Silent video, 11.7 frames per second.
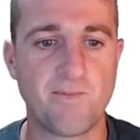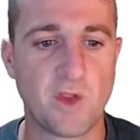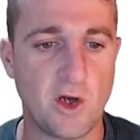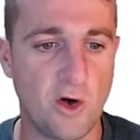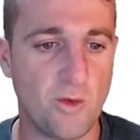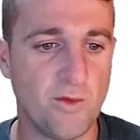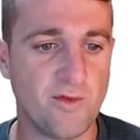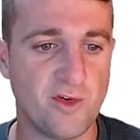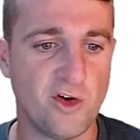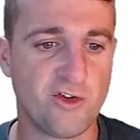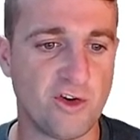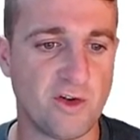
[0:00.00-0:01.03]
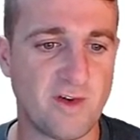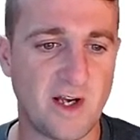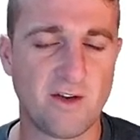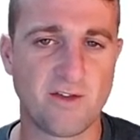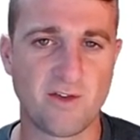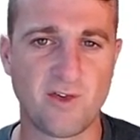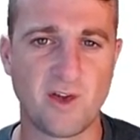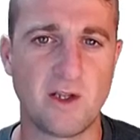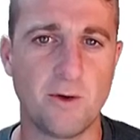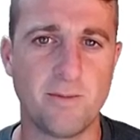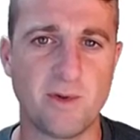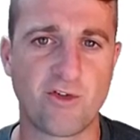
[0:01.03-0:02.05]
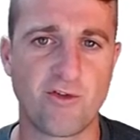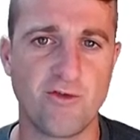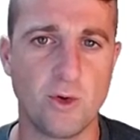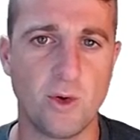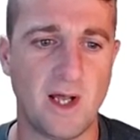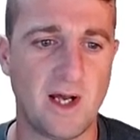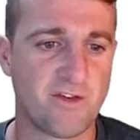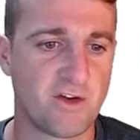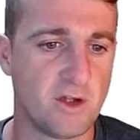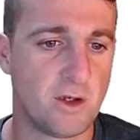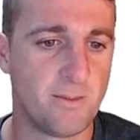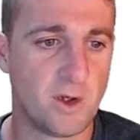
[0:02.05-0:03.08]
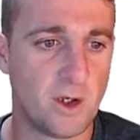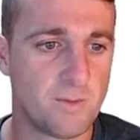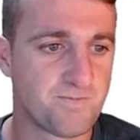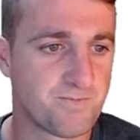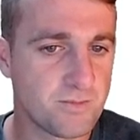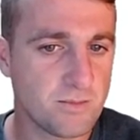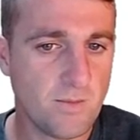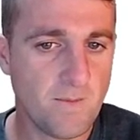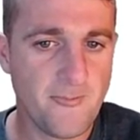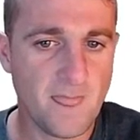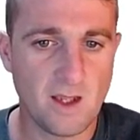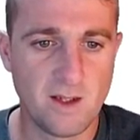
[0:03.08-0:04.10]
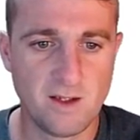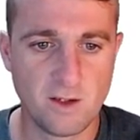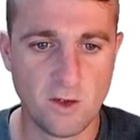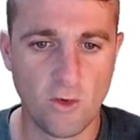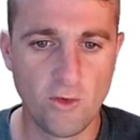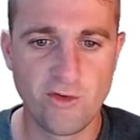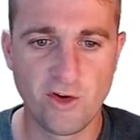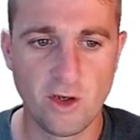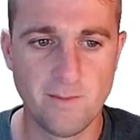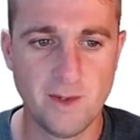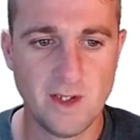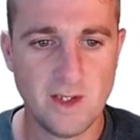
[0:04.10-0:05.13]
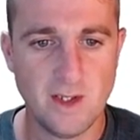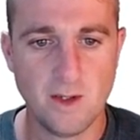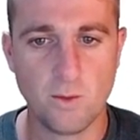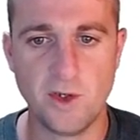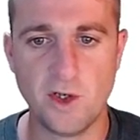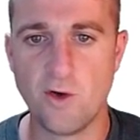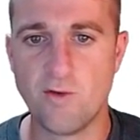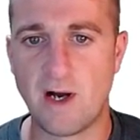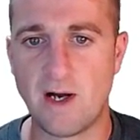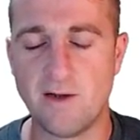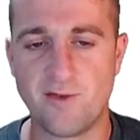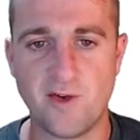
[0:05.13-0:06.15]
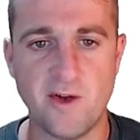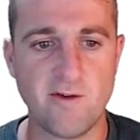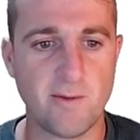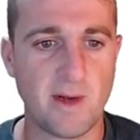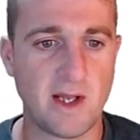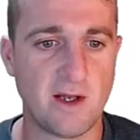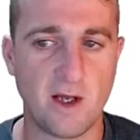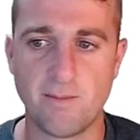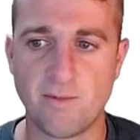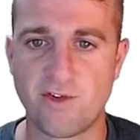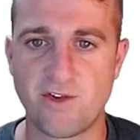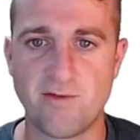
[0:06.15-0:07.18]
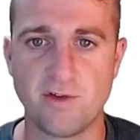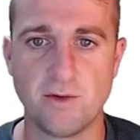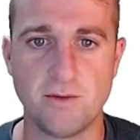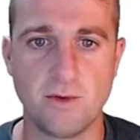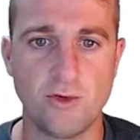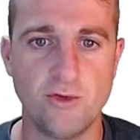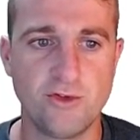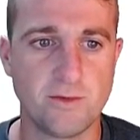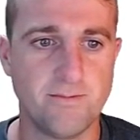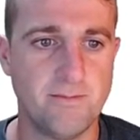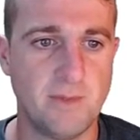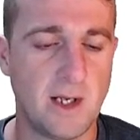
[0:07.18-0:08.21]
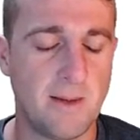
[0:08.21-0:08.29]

own version of that, and I think it will be scrutinized a lot more. Long term, we know that Ethereum hit several hundred